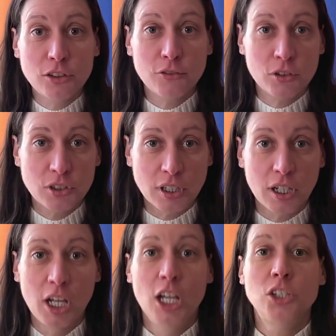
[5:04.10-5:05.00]
versa.
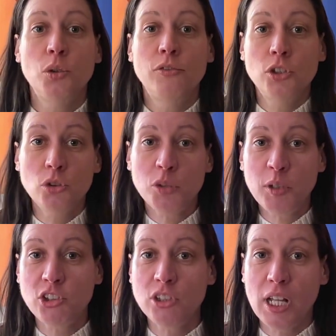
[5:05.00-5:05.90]
So if you
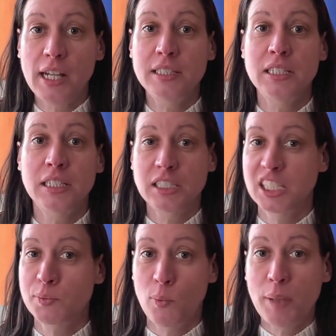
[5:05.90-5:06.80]
specialize in
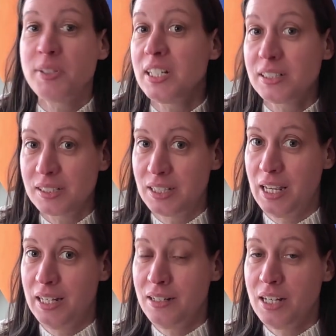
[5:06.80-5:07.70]
accessible website
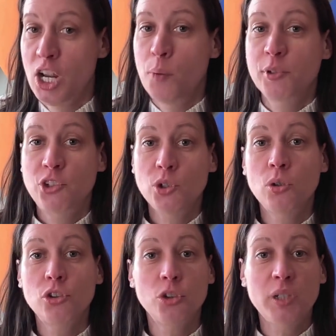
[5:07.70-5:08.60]
design, but you
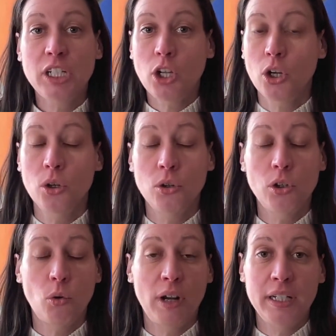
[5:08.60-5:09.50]
don't do any code
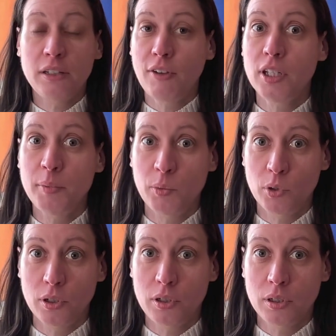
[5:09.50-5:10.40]
or any development
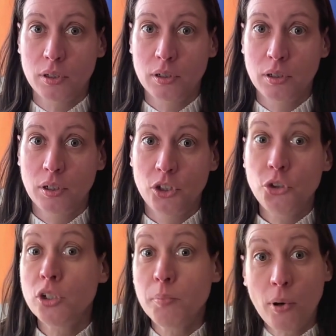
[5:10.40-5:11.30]
work,
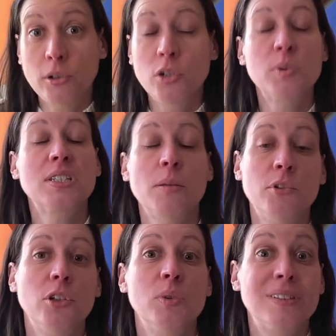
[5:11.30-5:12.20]
you can partner with
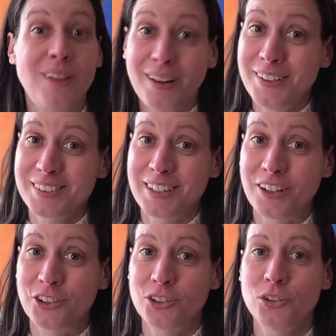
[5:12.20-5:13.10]
someone who is not a
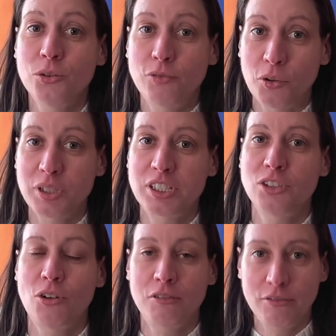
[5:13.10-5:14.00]
designer who
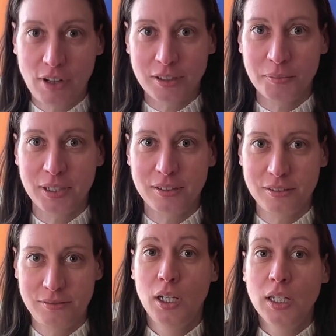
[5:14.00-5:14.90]
focuses on development.
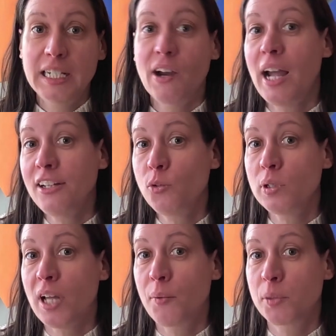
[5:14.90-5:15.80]
Now, I do a
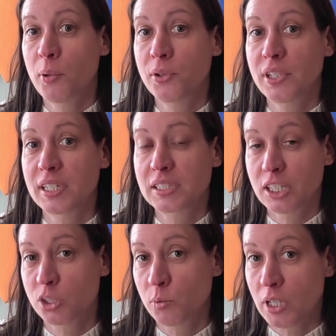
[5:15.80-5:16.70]
lot with both
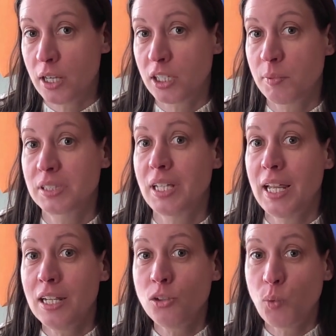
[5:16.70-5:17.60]
accessible documents
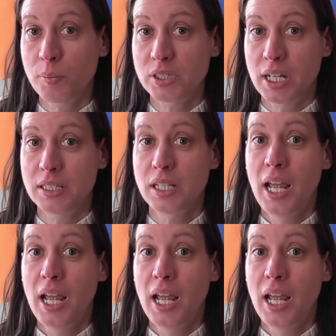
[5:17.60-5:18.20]
and websites,